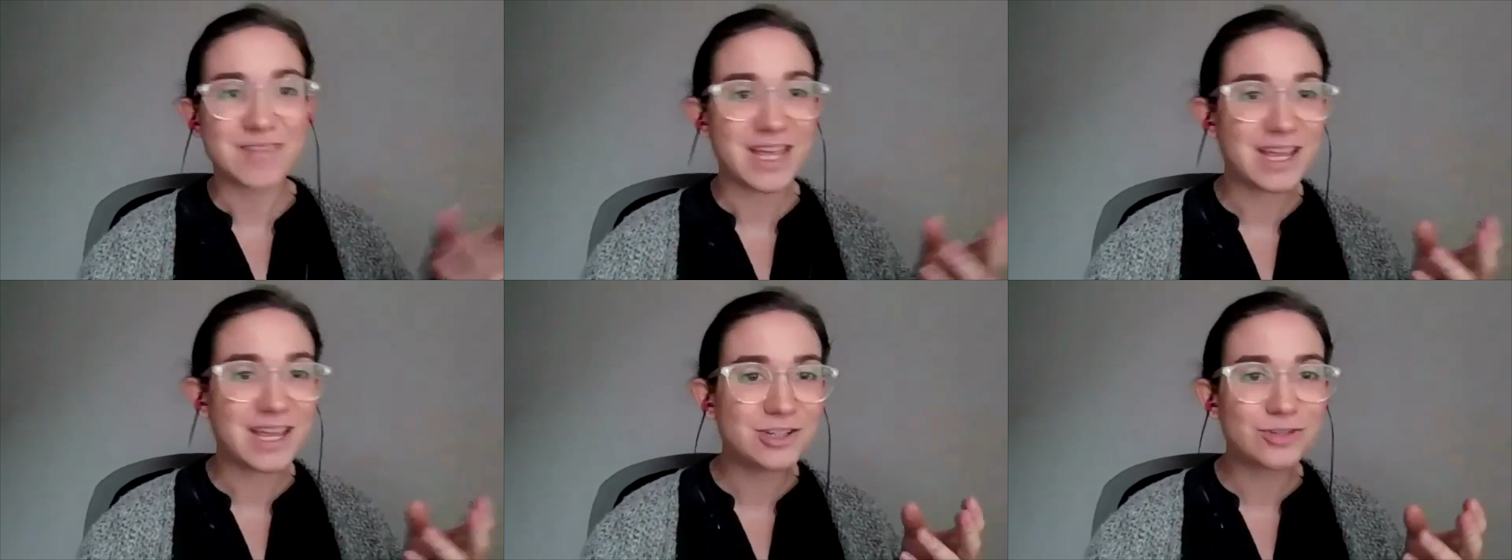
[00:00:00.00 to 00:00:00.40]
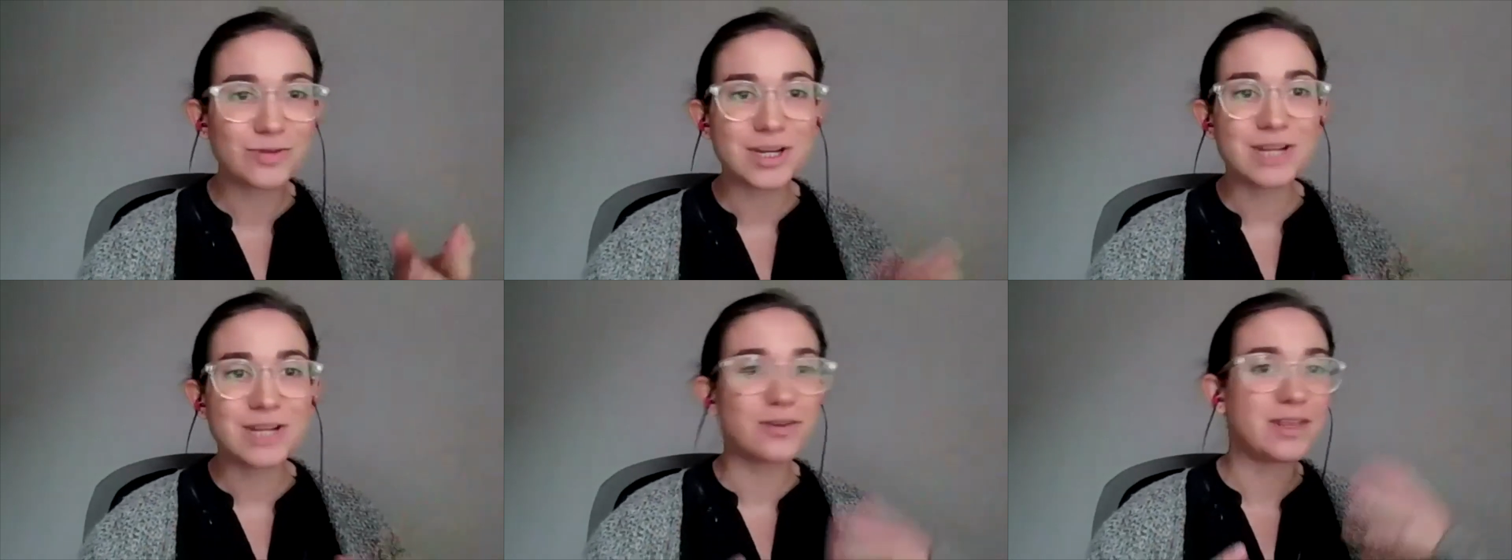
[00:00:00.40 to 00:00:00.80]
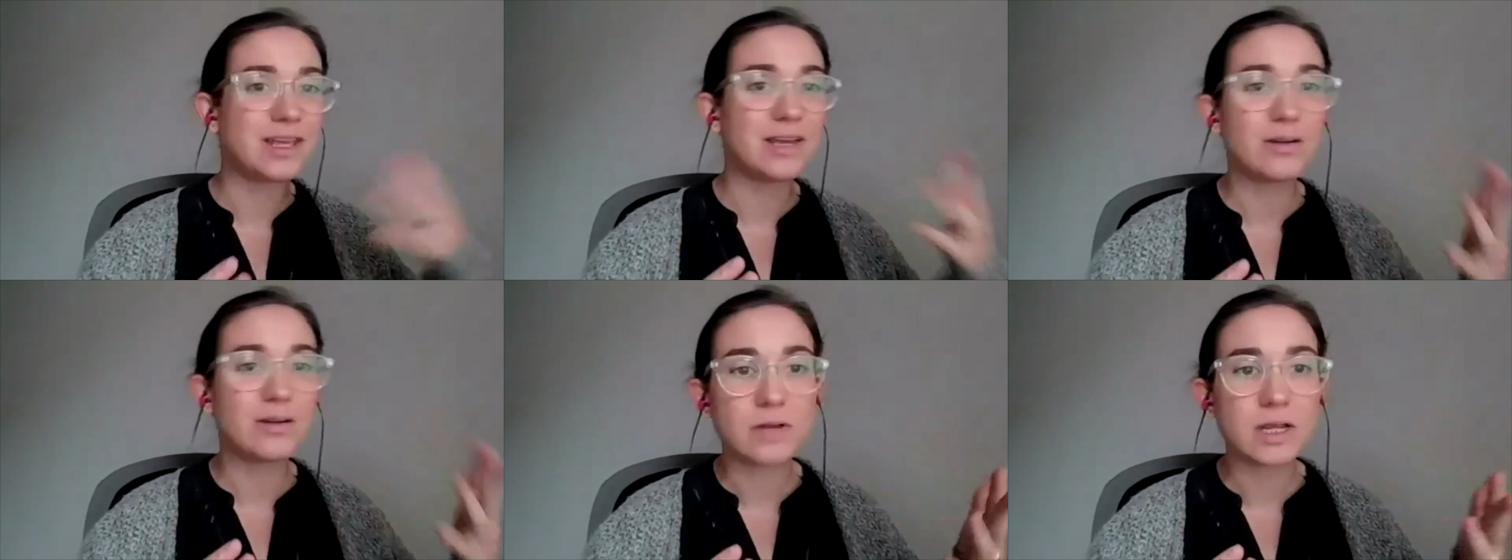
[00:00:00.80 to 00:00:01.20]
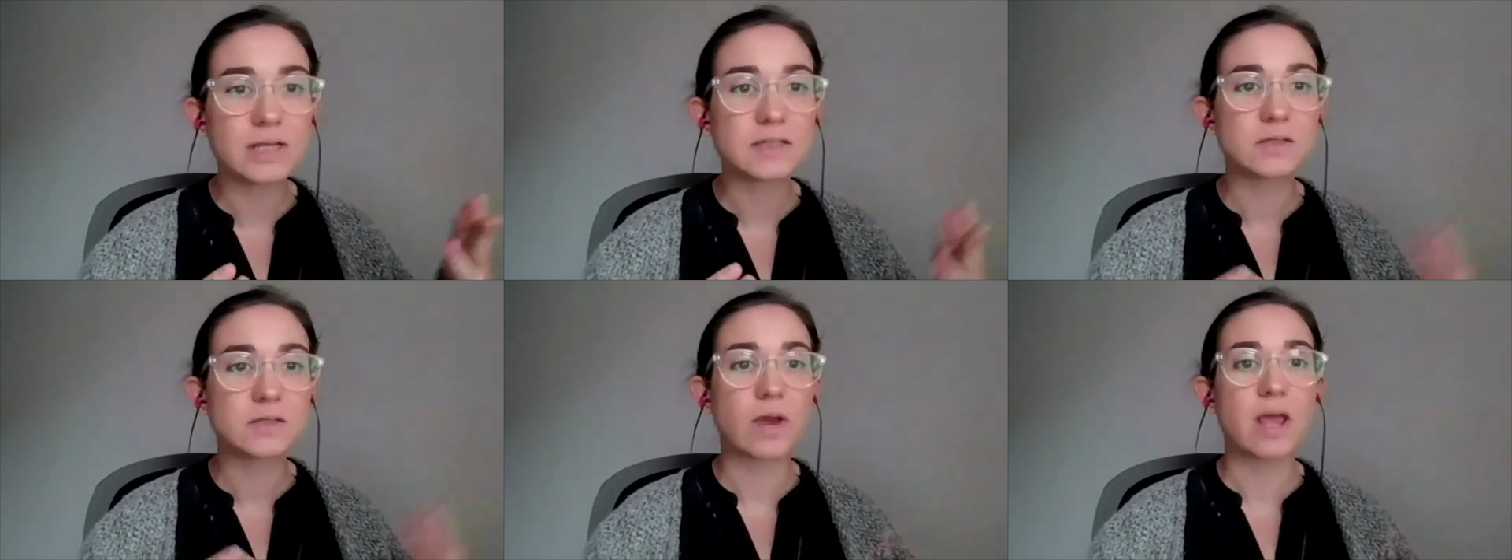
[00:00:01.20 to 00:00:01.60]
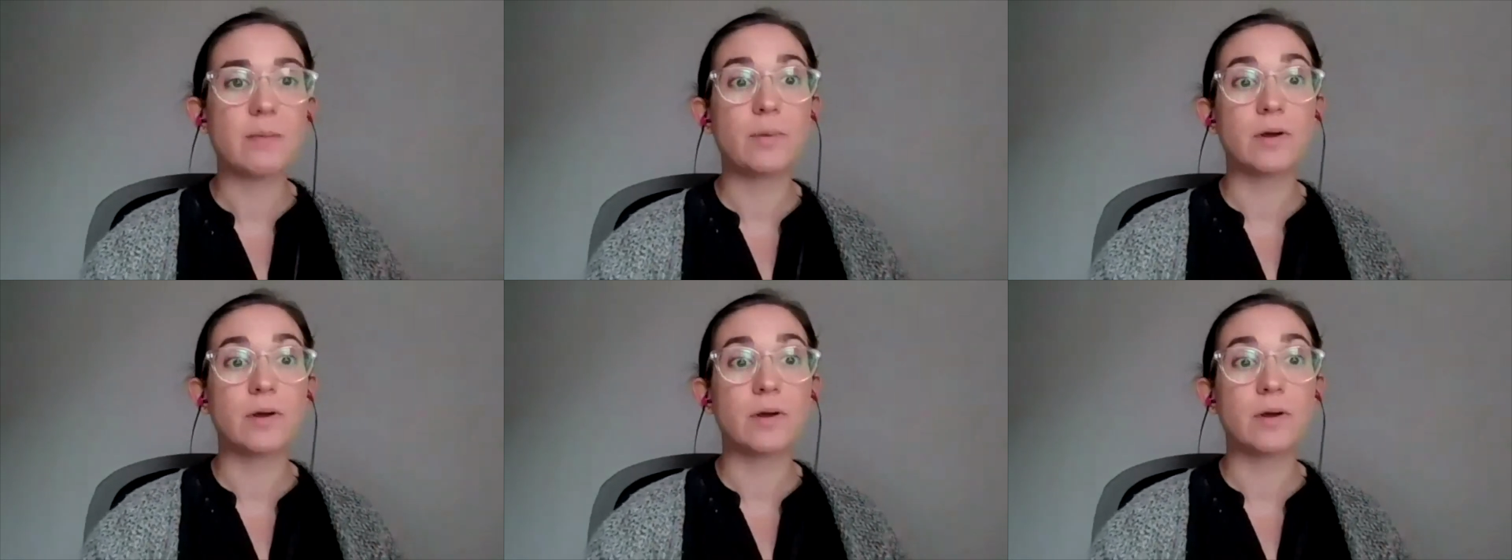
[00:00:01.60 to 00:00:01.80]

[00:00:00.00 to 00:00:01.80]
the injury or the illness, right?